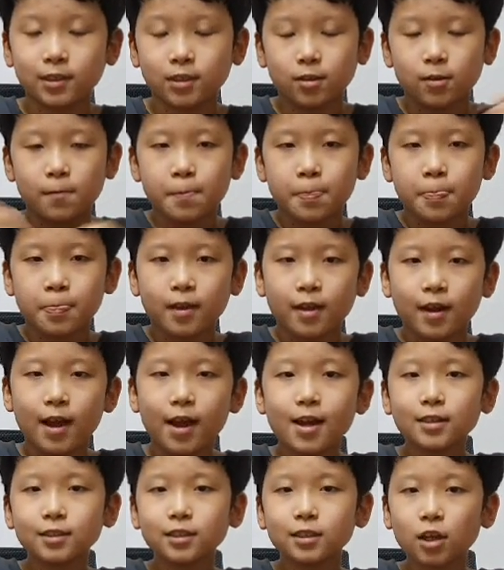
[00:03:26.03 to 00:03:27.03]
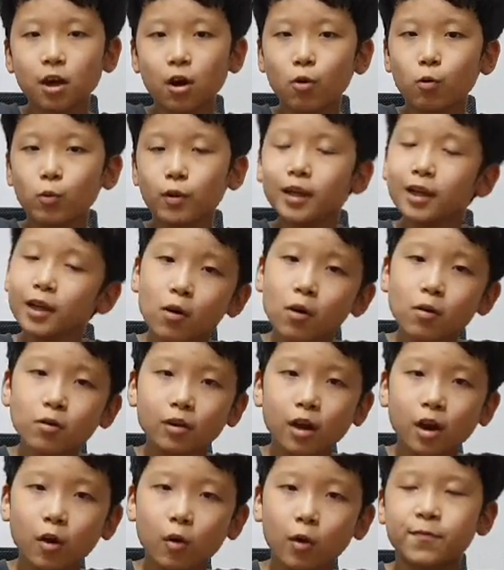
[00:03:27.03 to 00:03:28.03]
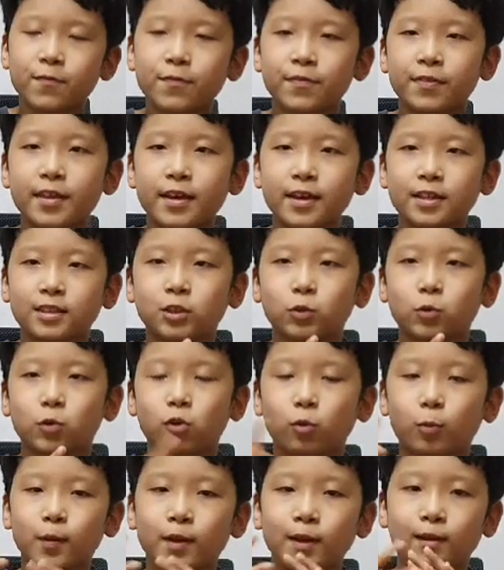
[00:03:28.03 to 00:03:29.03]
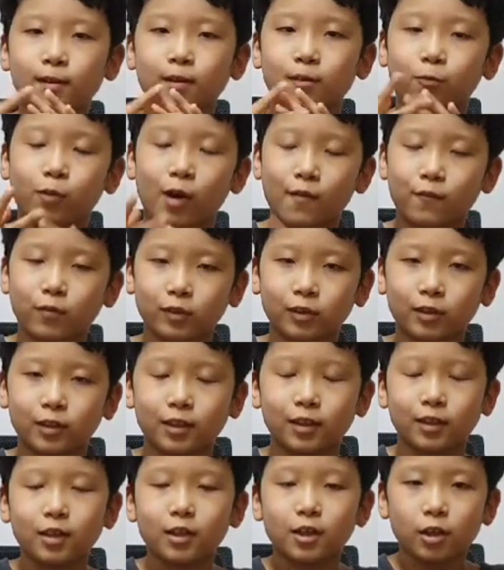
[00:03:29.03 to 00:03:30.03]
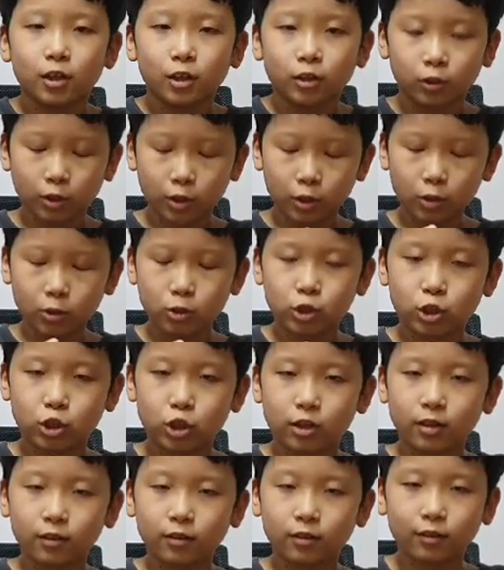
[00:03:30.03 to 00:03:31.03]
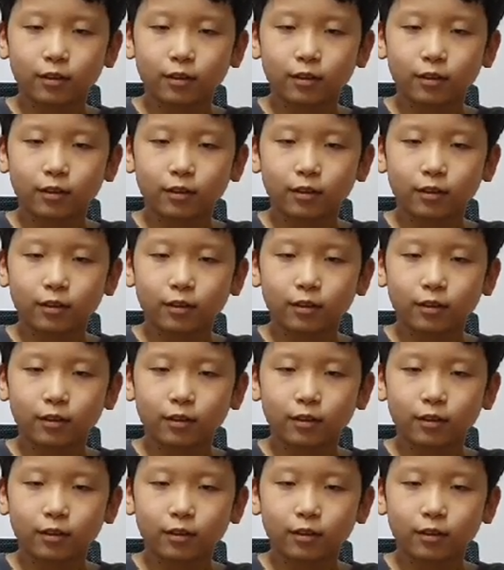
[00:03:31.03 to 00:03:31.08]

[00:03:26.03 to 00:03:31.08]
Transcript: And so we don't know if this will be a revolution